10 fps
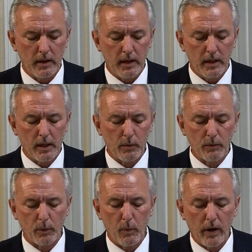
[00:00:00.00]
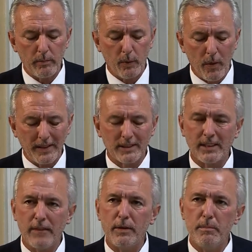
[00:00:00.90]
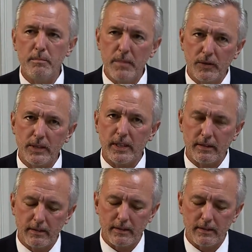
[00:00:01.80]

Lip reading: There were over 1.7 million